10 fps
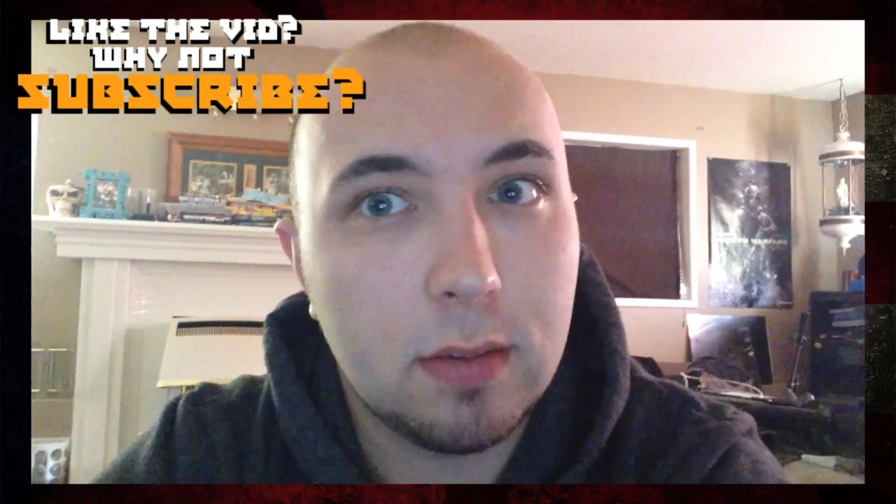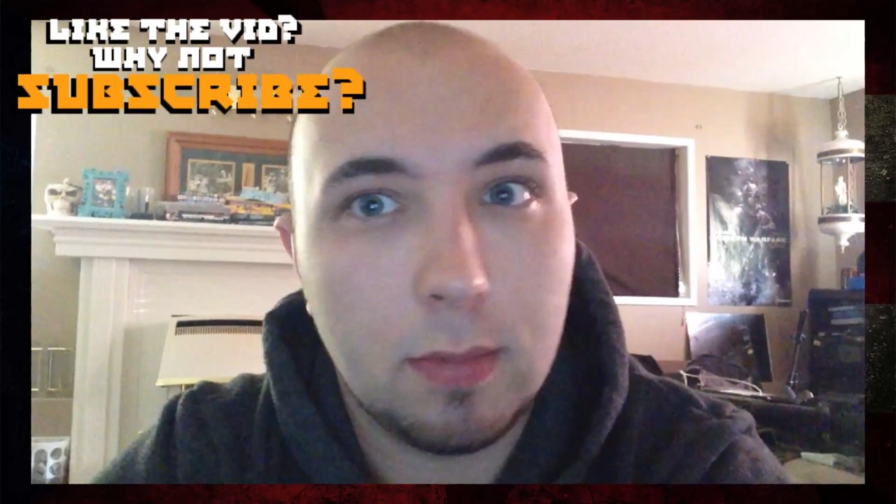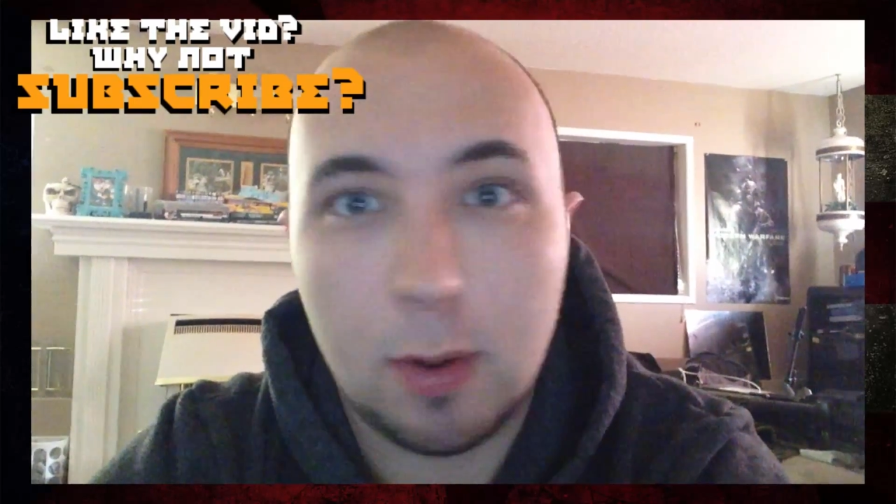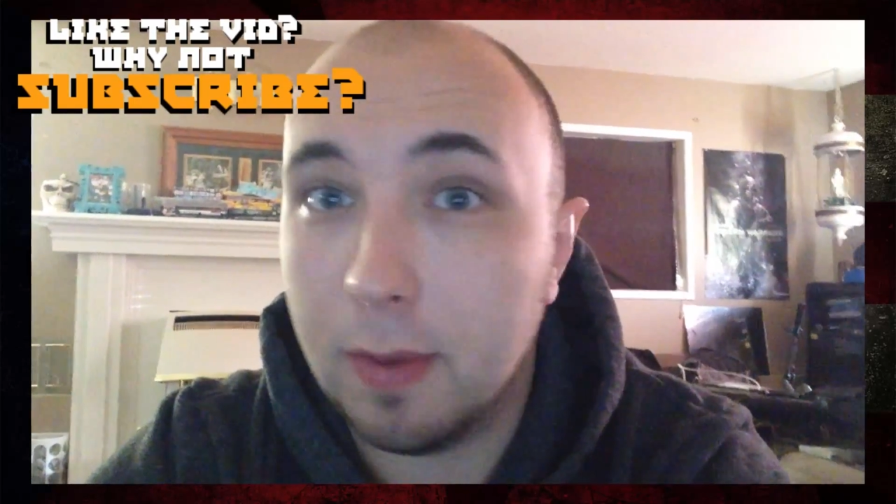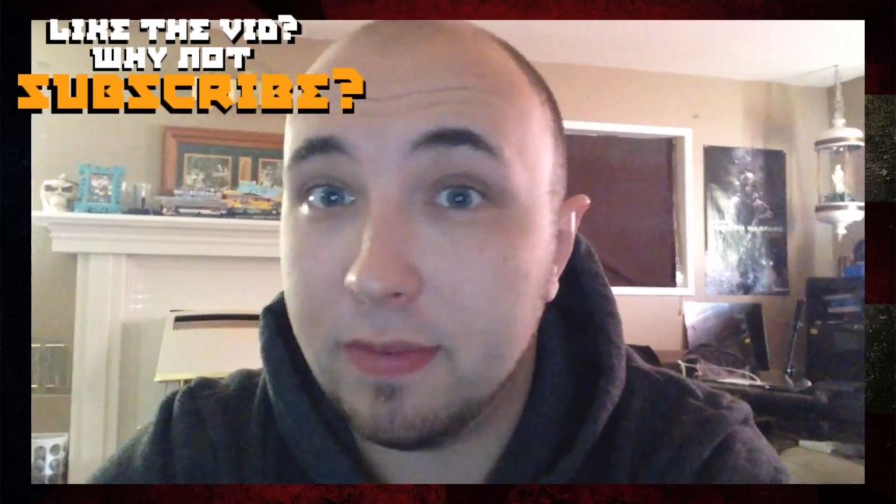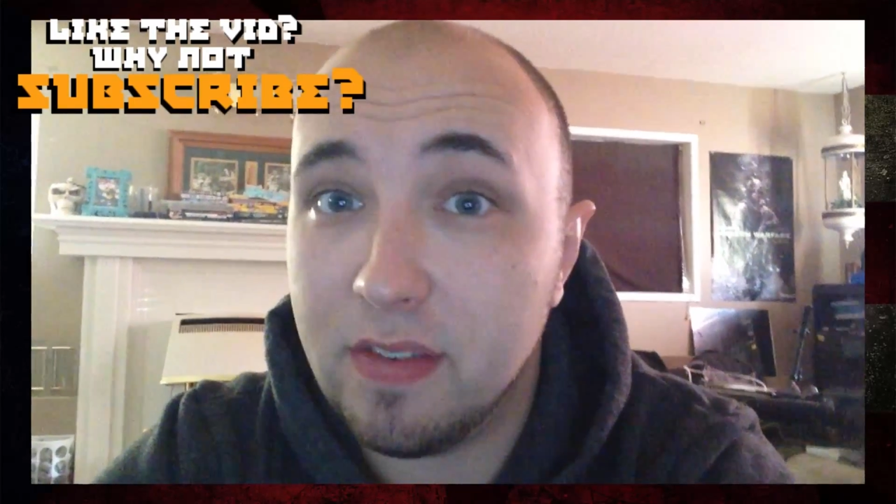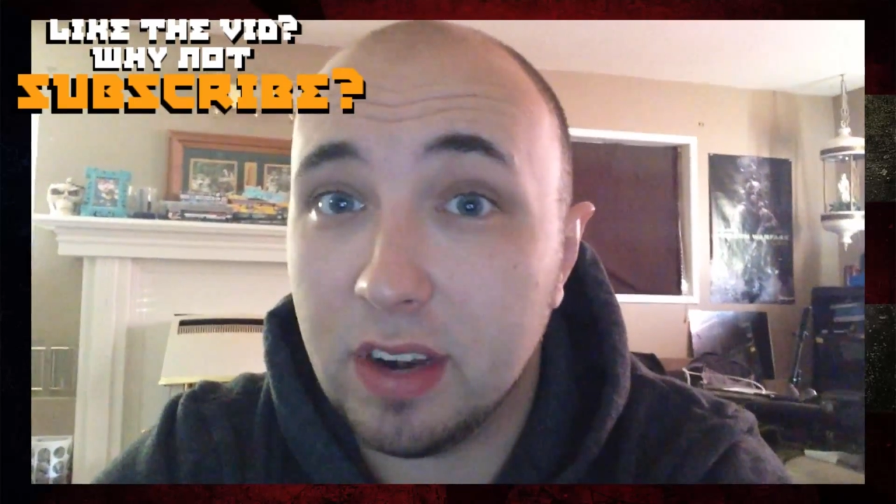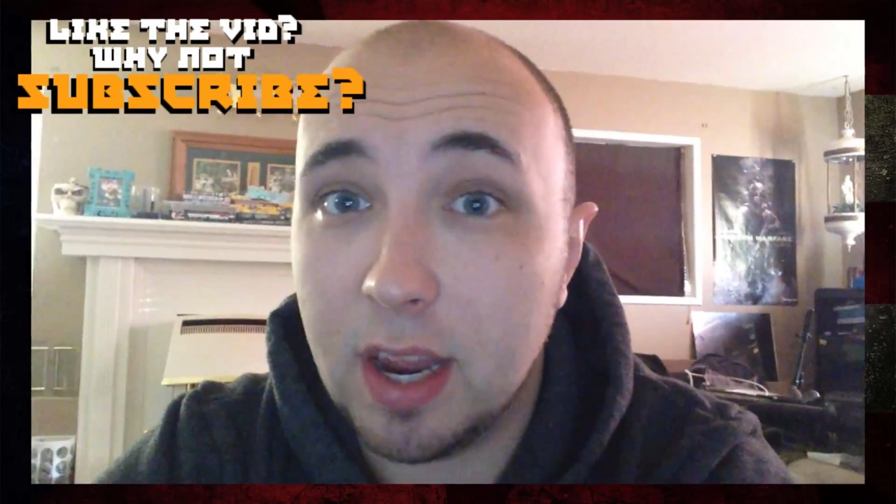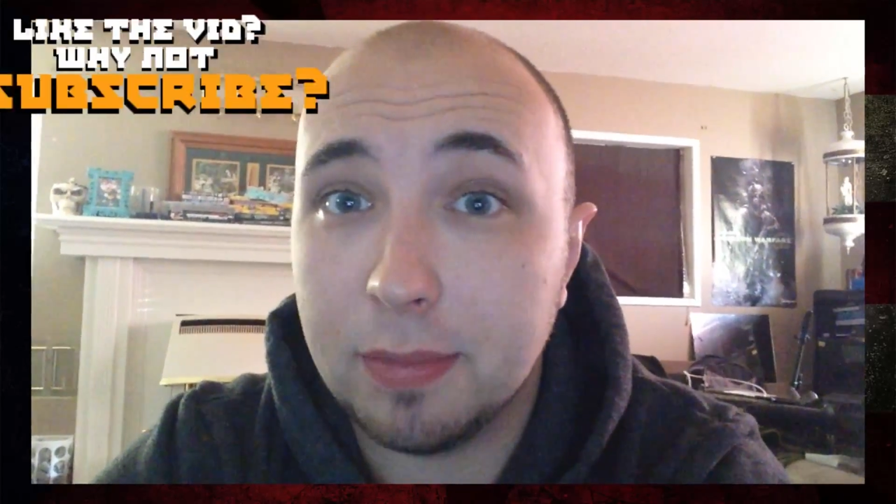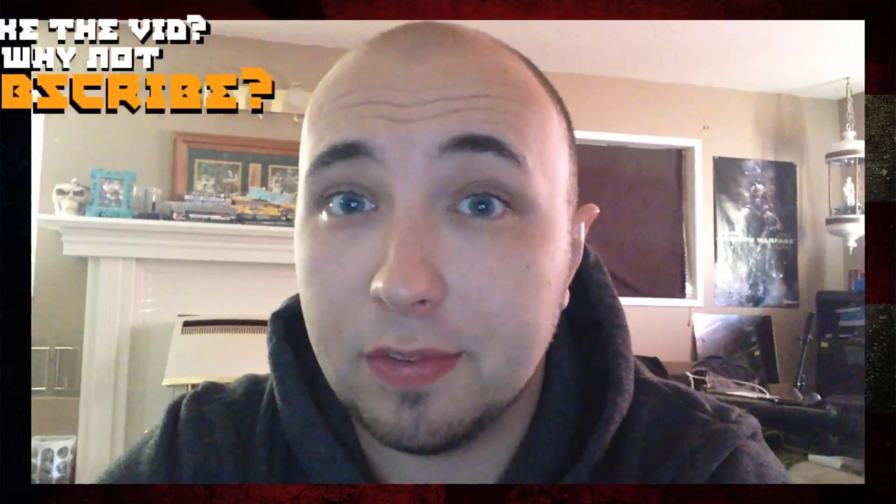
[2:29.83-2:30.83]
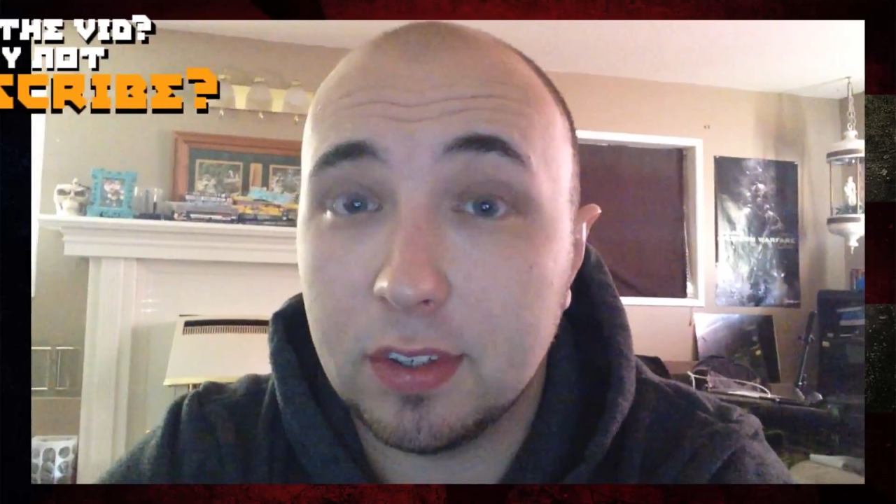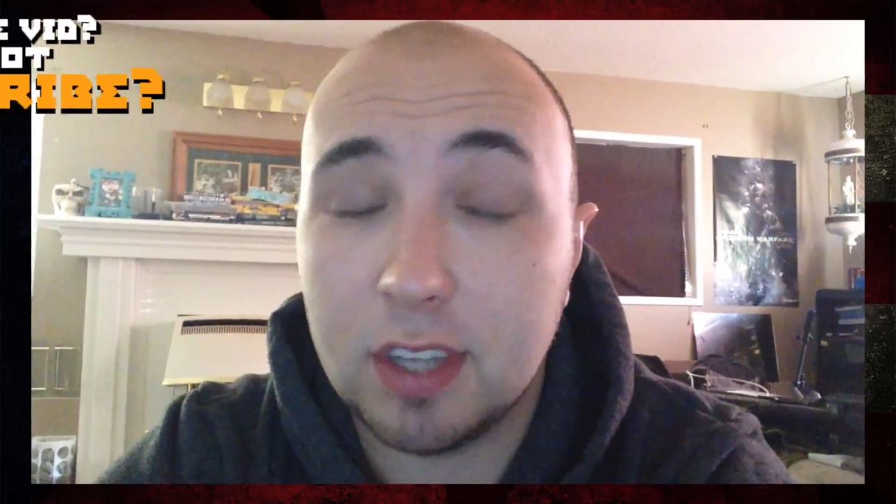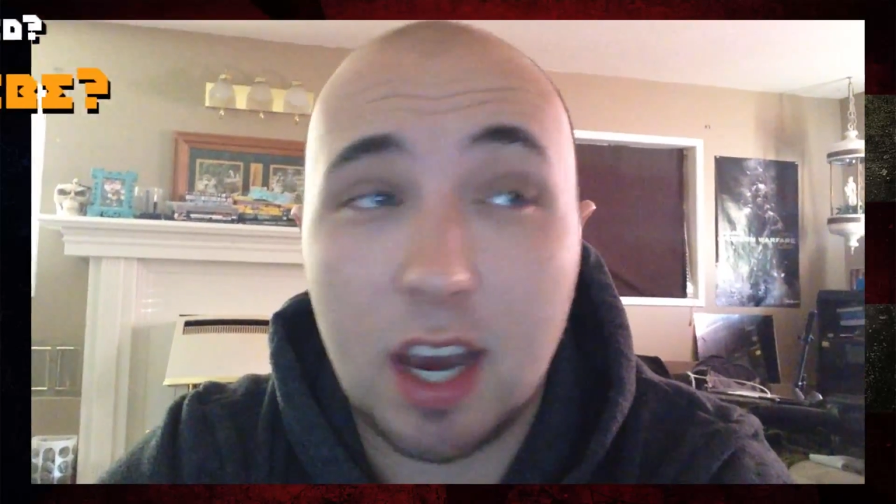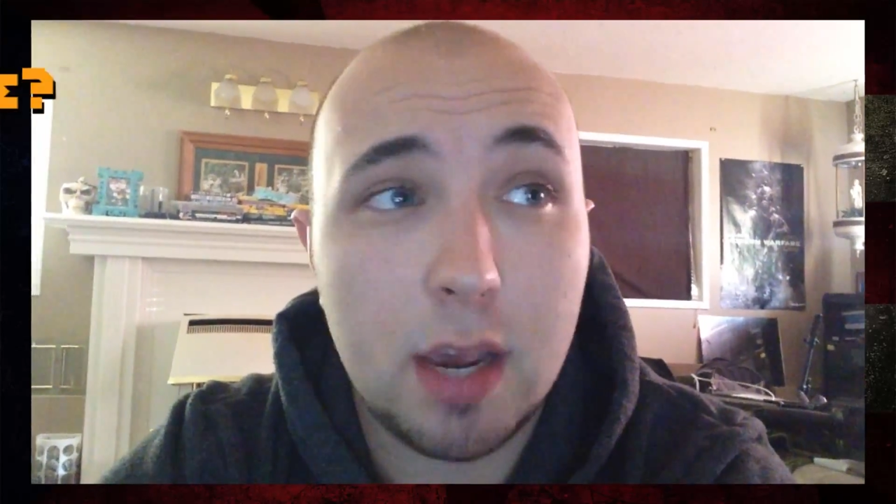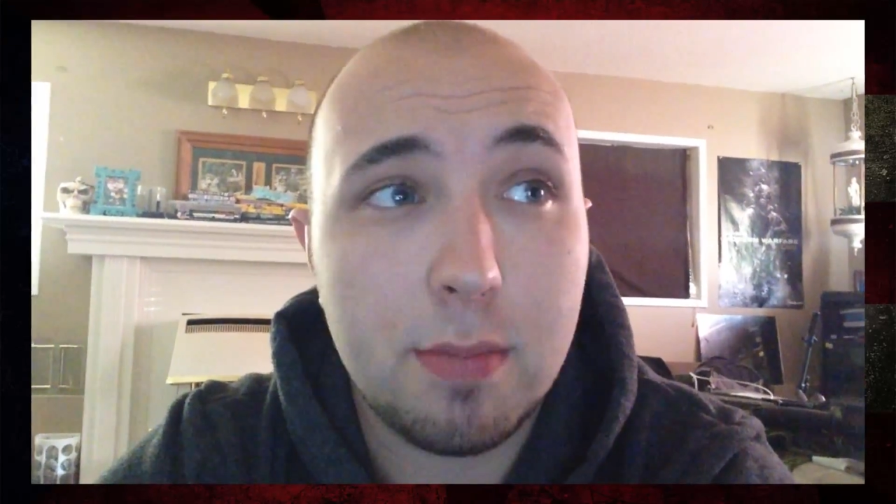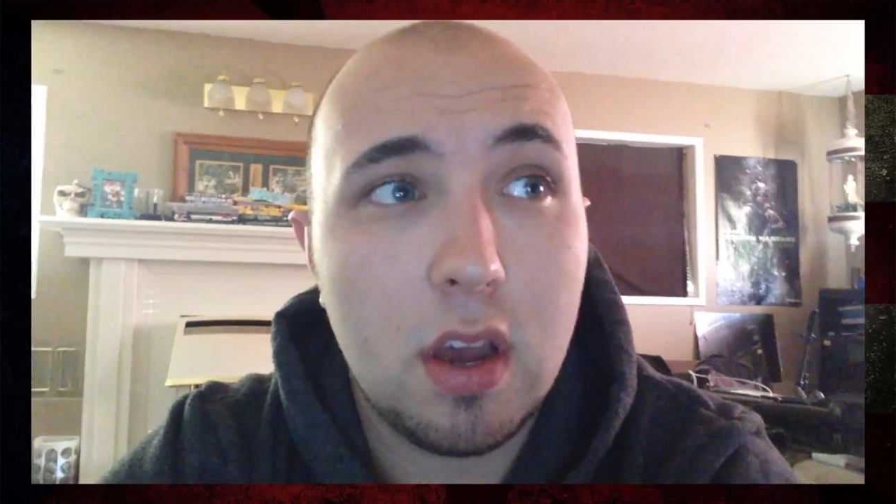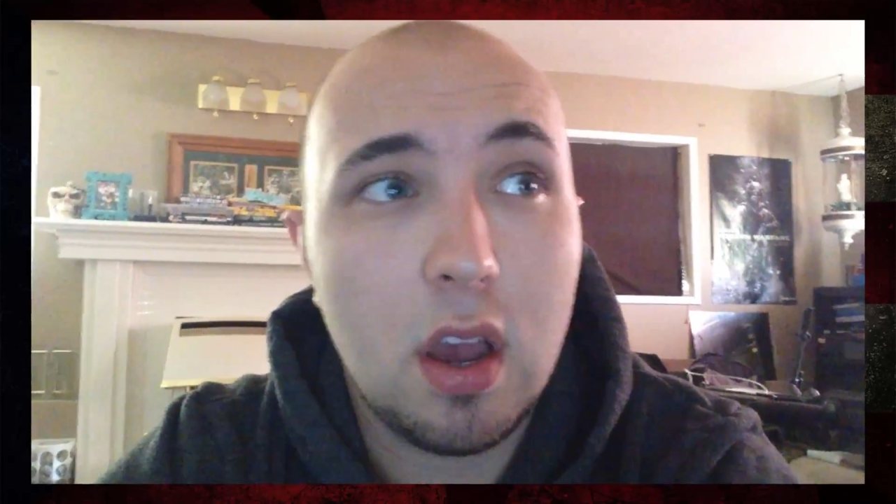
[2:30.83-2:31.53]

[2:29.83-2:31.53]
one of my favorite games of all time.